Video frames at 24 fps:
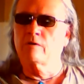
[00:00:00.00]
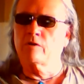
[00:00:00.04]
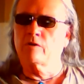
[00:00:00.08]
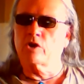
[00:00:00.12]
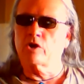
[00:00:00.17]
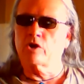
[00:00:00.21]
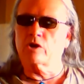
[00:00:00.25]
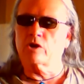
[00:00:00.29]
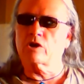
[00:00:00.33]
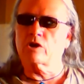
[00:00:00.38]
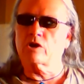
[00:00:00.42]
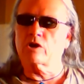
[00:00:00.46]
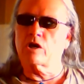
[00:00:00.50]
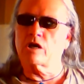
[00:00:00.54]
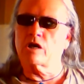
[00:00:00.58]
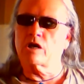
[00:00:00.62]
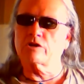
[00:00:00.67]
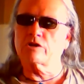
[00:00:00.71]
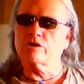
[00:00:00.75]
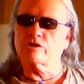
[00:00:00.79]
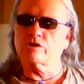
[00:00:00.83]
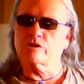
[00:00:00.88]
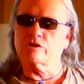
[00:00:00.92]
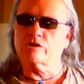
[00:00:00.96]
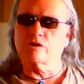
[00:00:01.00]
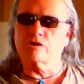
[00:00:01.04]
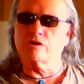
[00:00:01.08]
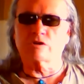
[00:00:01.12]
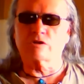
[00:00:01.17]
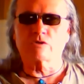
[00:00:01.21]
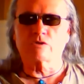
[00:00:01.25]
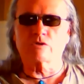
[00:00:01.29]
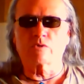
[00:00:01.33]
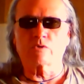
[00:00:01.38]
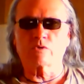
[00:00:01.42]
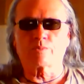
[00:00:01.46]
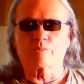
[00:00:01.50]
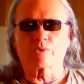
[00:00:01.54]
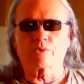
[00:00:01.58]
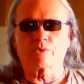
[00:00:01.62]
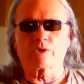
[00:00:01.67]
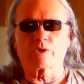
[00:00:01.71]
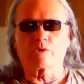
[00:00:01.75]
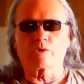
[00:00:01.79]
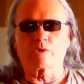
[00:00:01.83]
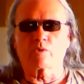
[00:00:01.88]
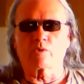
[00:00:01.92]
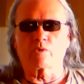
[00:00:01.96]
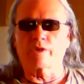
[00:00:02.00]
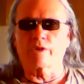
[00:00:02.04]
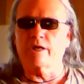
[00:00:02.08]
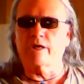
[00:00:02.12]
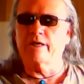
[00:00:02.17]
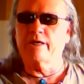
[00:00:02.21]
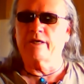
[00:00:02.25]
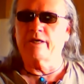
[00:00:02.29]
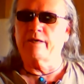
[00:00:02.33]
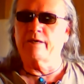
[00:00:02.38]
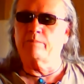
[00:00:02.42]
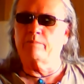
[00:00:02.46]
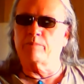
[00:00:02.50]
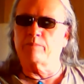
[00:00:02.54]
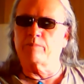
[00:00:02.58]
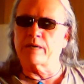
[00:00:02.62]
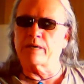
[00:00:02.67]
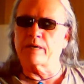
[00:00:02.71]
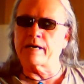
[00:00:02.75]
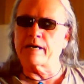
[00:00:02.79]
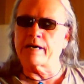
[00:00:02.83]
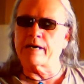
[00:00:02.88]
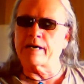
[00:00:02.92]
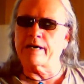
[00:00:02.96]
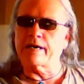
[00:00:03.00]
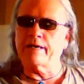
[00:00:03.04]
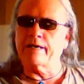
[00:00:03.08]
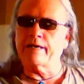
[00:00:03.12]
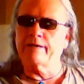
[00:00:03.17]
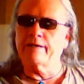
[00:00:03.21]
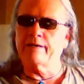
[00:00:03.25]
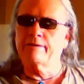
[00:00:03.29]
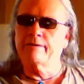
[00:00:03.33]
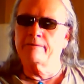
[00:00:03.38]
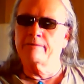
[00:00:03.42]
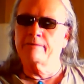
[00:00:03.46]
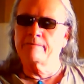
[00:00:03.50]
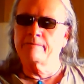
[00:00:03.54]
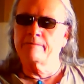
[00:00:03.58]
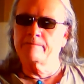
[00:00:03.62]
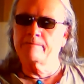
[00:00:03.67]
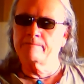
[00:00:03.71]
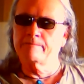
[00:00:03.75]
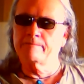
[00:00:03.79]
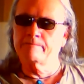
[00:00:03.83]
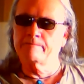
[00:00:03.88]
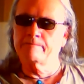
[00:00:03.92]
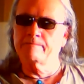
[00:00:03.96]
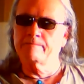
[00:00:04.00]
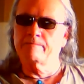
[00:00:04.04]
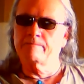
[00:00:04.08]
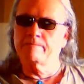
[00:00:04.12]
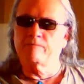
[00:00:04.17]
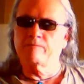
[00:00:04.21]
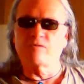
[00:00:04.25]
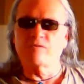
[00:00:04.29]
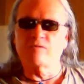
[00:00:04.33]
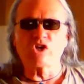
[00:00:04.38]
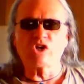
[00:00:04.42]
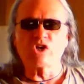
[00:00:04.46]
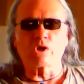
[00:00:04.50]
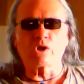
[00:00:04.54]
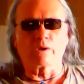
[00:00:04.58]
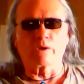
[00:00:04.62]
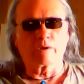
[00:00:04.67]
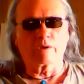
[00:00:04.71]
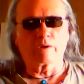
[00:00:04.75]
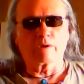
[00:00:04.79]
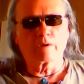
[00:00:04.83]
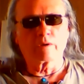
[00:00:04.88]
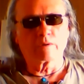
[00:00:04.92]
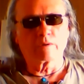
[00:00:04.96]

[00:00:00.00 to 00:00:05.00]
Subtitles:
their consciousness to a point where they get by fear.